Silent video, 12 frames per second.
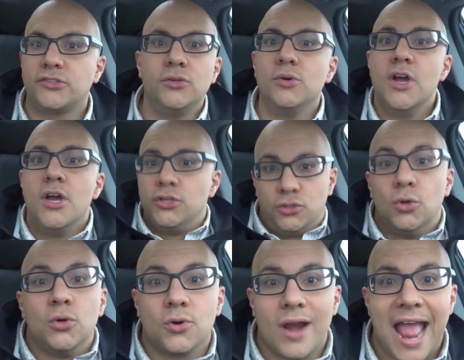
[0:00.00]
you
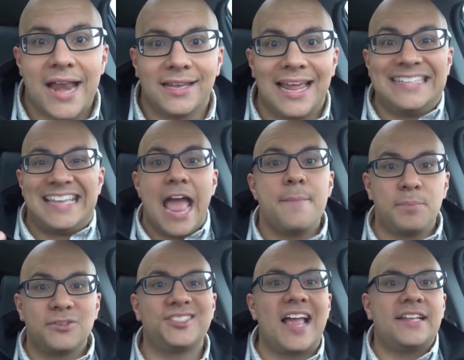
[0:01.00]
two grand. Like
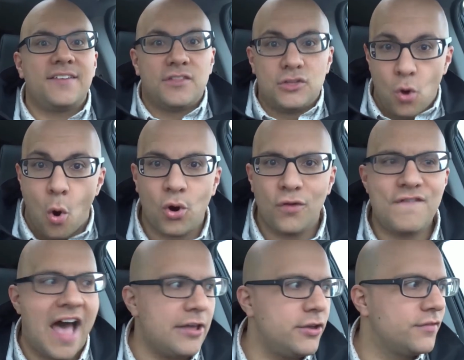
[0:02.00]
10% of the total
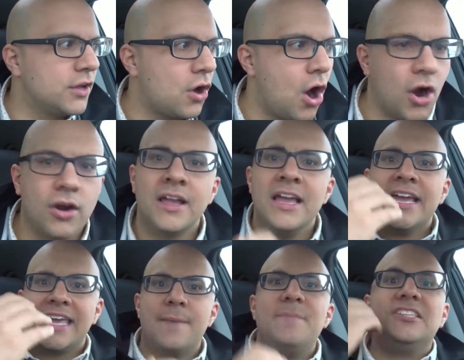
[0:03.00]
value of the car
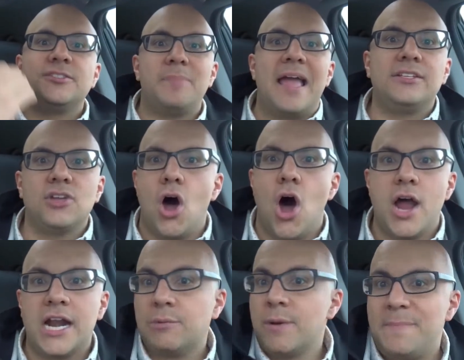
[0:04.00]
can be spent
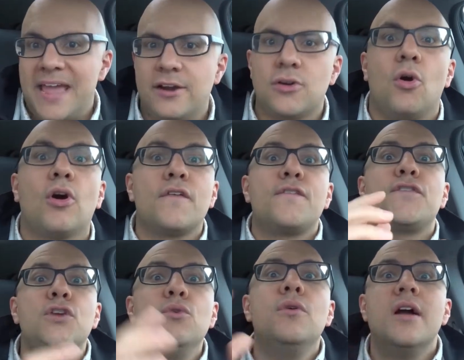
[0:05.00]
on a repair or a
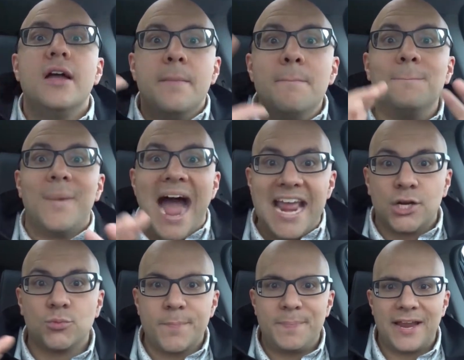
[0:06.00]
few minor
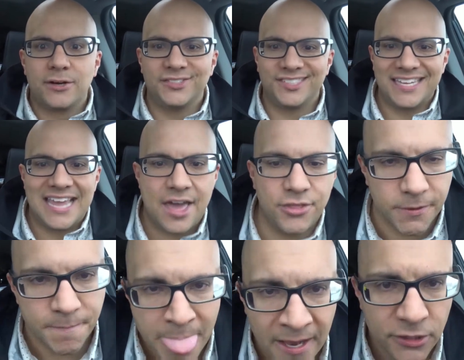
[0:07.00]
repairs together.
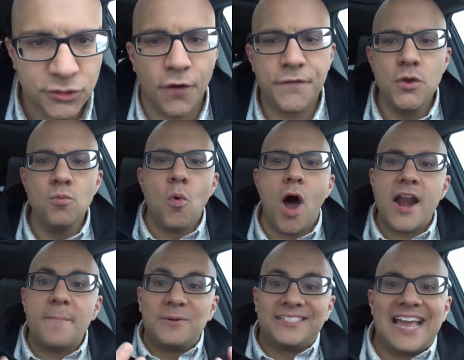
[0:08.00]
So if you
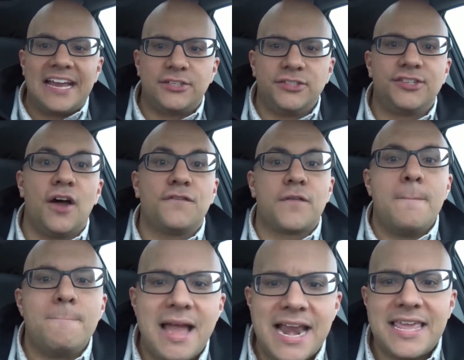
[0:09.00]
want to protect yourself
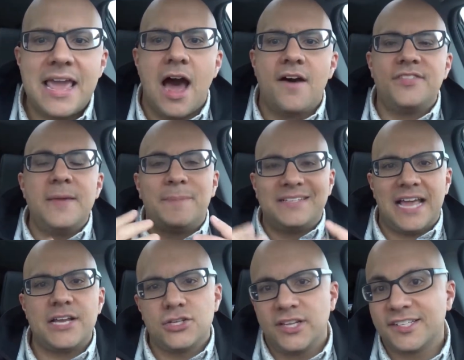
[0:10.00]
from many of the
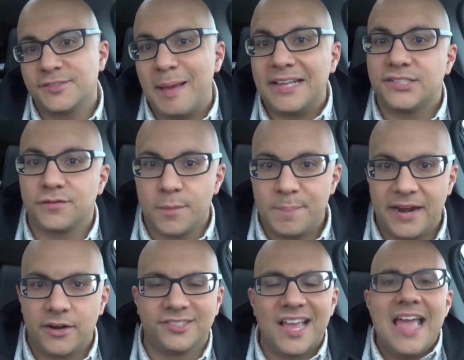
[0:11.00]
potential expensive
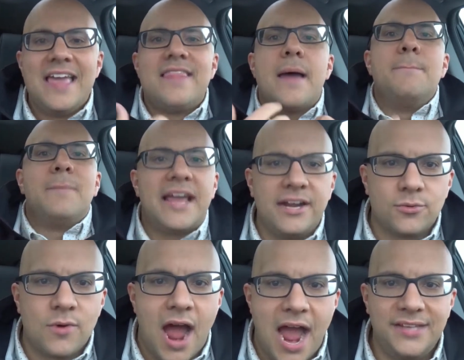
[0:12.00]
repairs that might
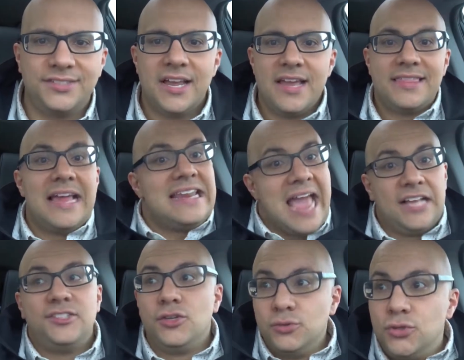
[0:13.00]
arise, then
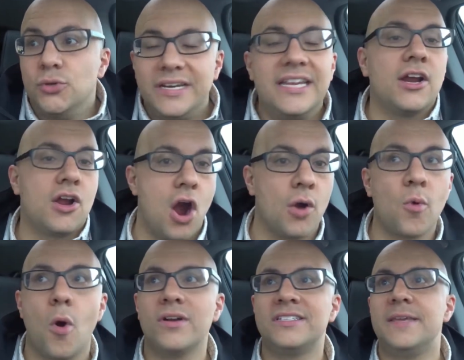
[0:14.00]
yes, you do need a car
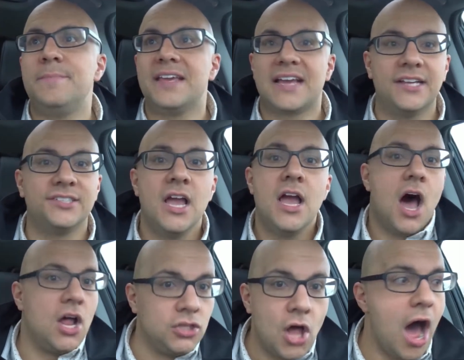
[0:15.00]
warranty because
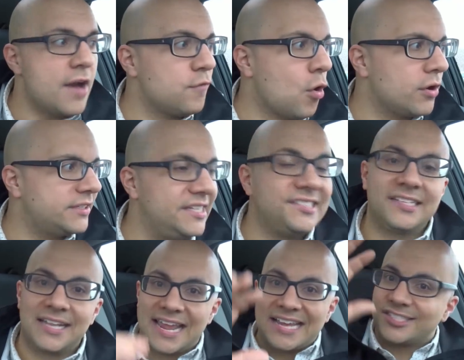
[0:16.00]
a lot of warranties, and
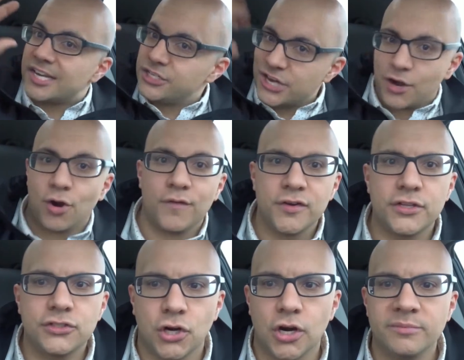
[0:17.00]
like I said, check over the
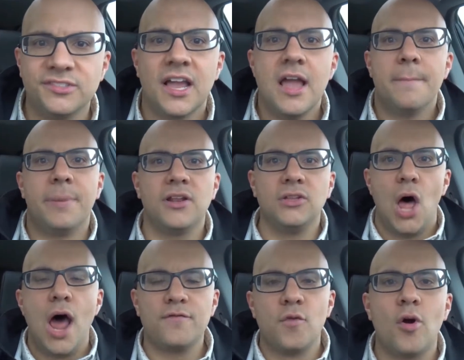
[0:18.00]
terms, but a
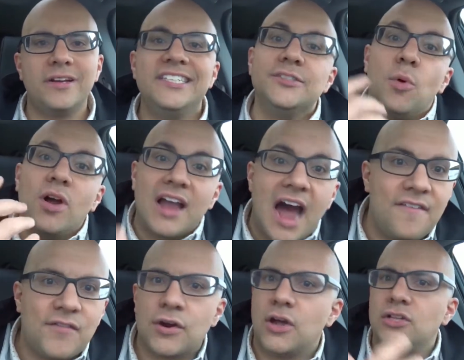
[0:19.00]
lot of warranties will
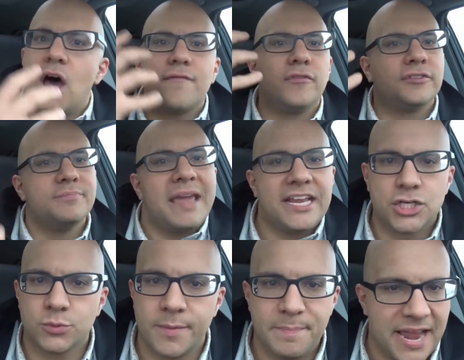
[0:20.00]
cover a lot of those
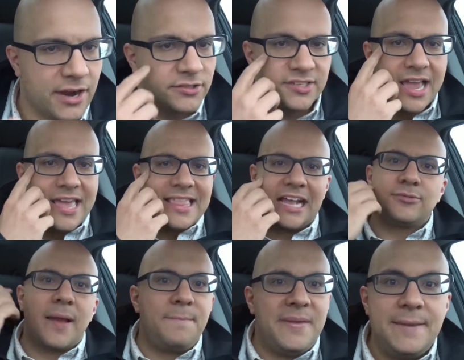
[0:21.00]
major repairs. That's
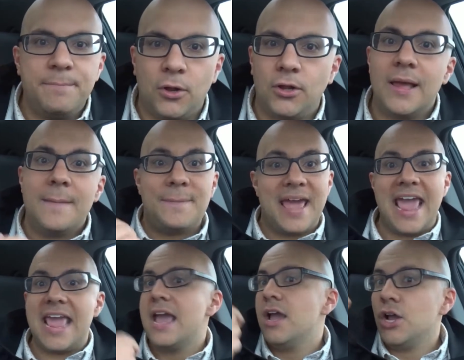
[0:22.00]
why people
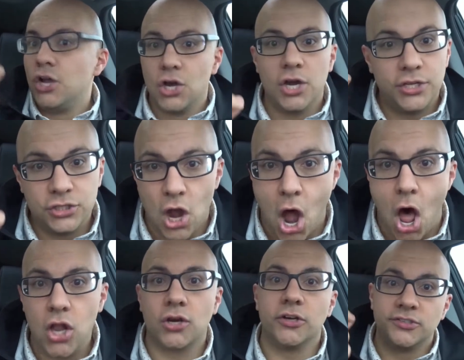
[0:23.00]
pay good
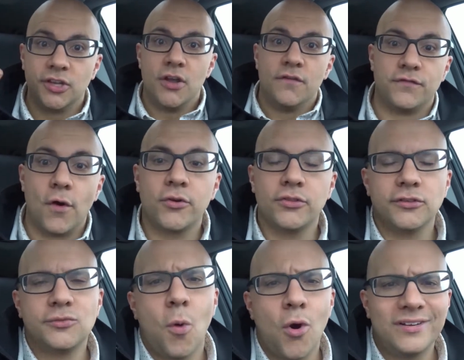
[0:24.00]
dollars for
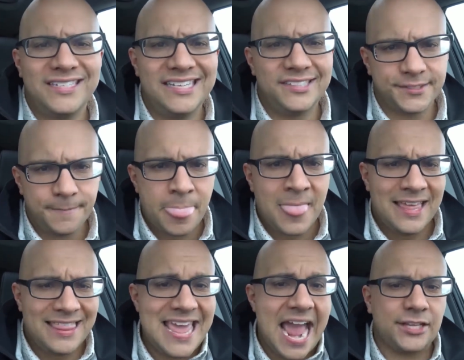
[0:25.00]
those warranties.
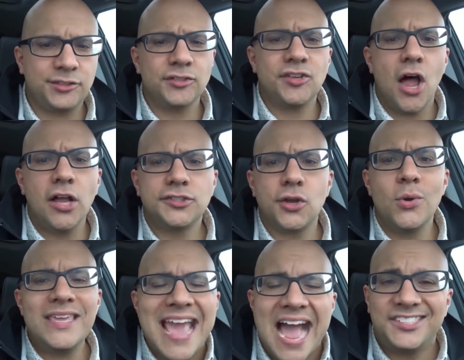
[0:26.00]
The answer is also
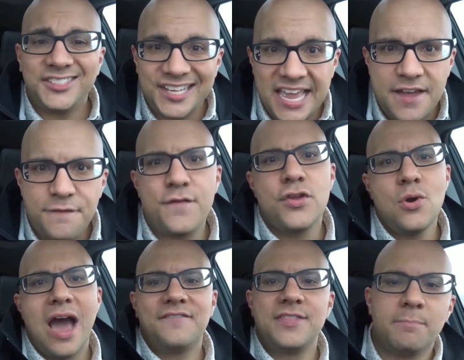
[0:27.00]
yes, if you
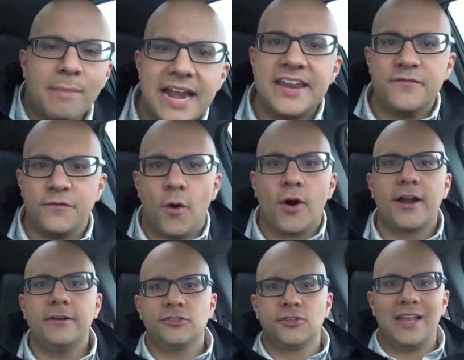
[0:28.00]
have the money for
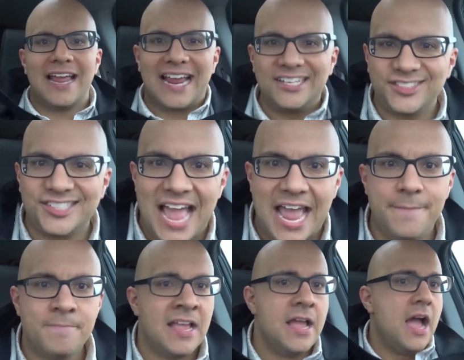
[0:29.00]
it. So like I said, said,
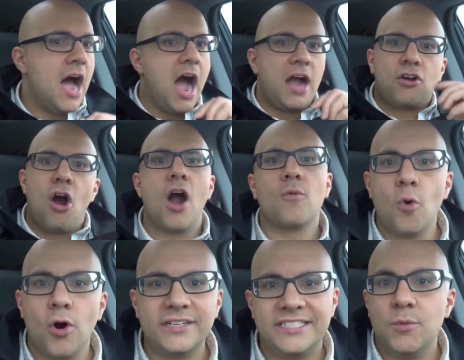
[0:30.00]
a car
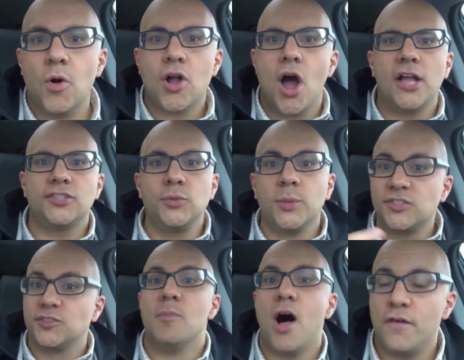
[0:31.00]
warranty will cost you a
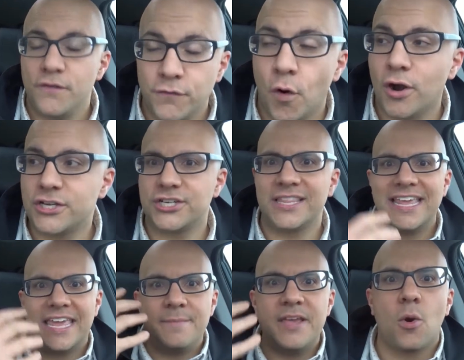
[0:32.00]
small fortune. They
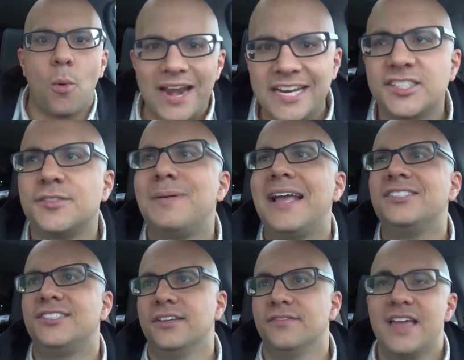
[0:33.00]
can be quite
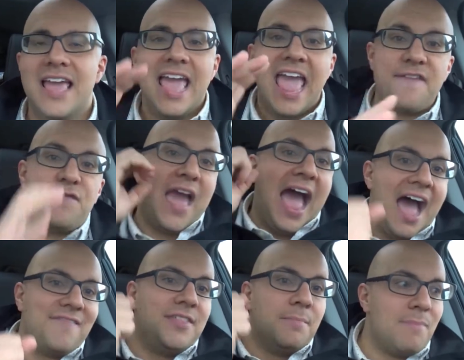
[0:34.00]
expensive. If you
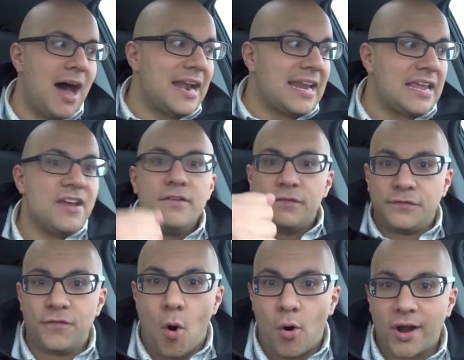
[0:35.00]
have the money
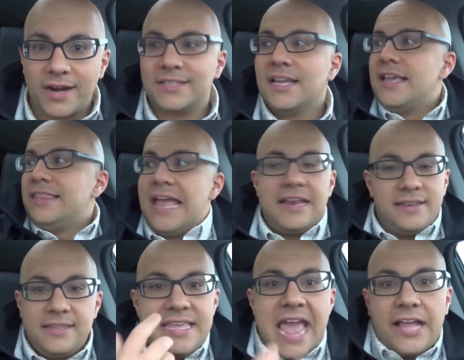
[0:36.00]
for it, then
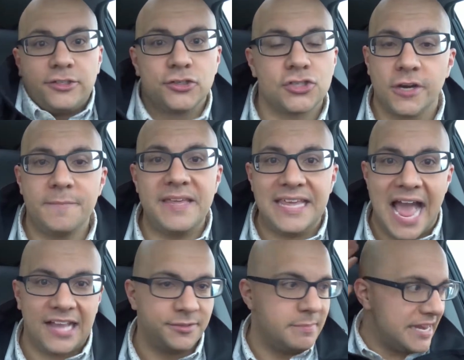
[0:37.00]
the answer should be
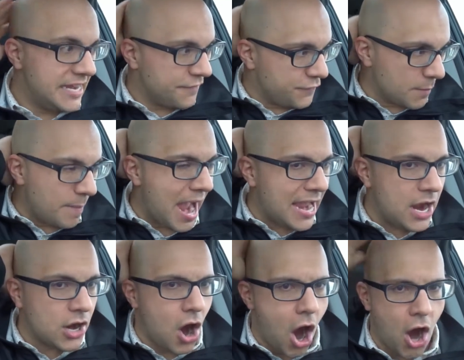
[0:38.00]
yes. Meaning if you're buying a
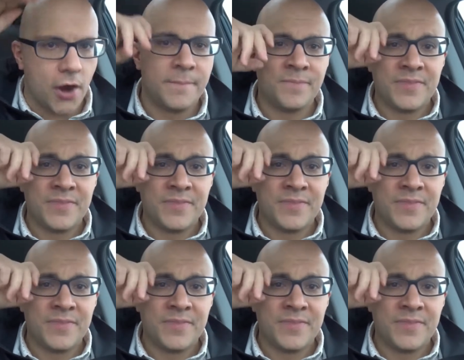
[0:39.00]
car